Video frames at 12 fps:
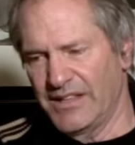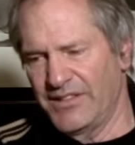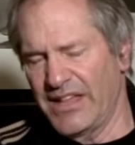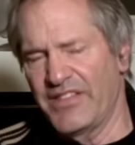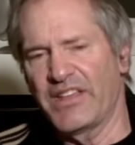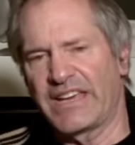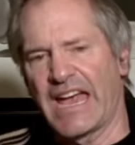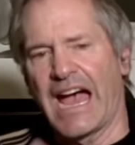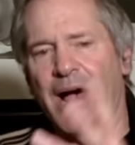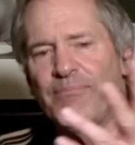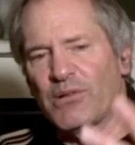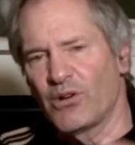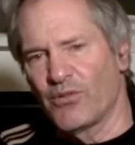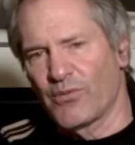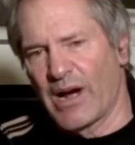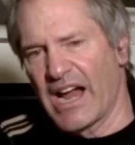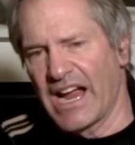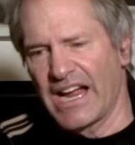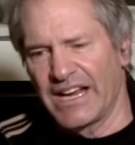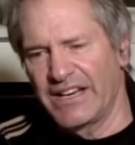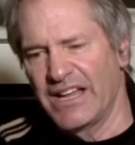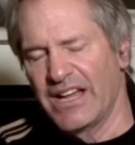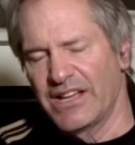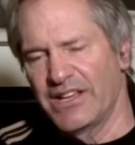And the Capitol raid,
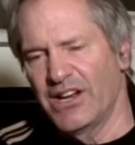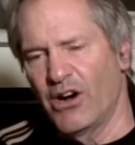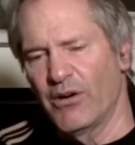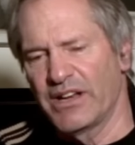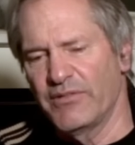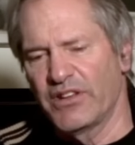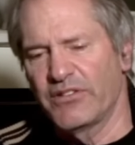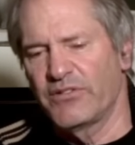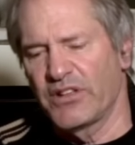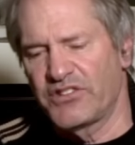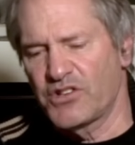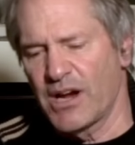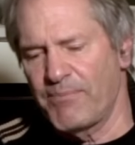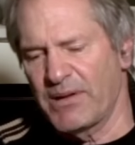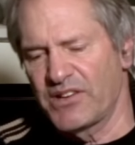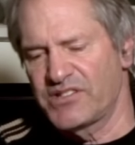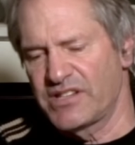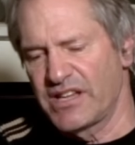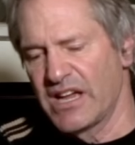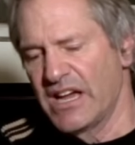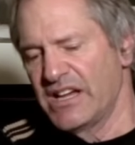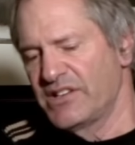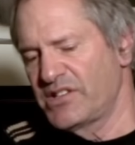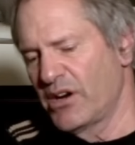you know, and the trippiest.
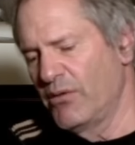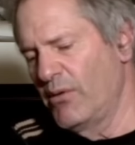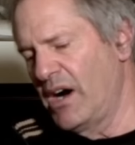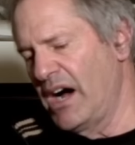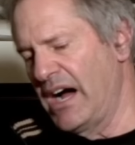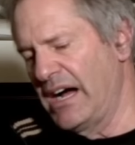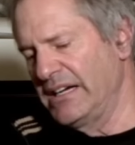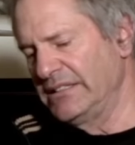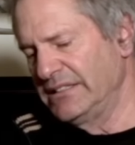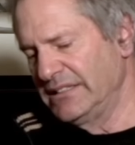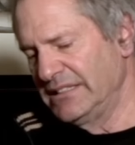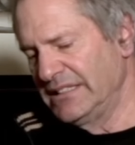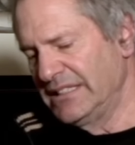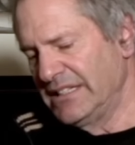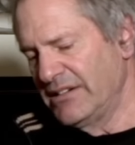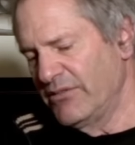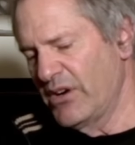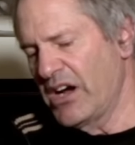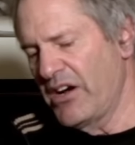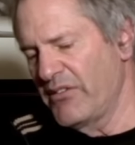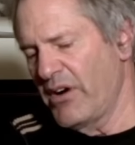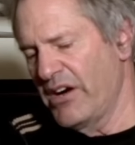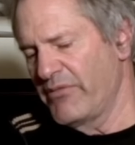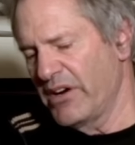So,
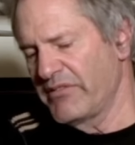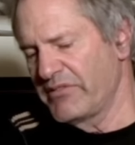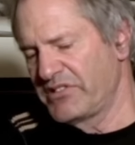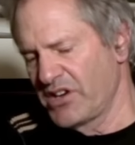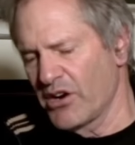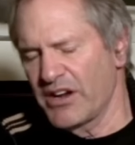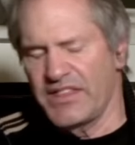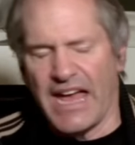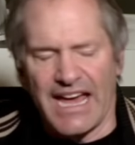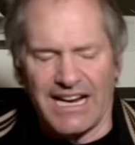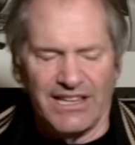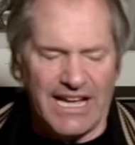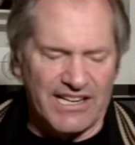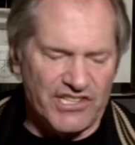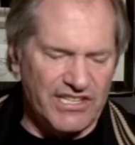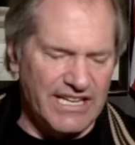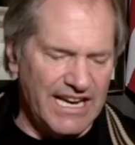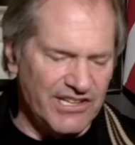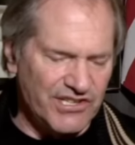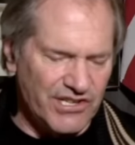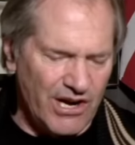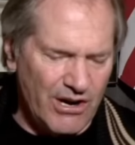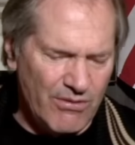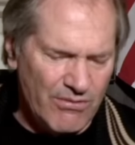during that election day
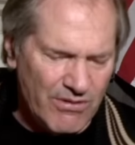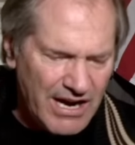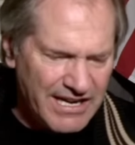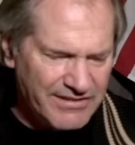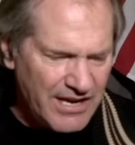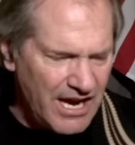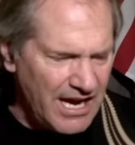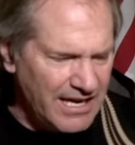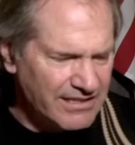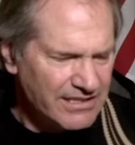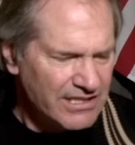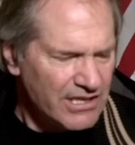show, I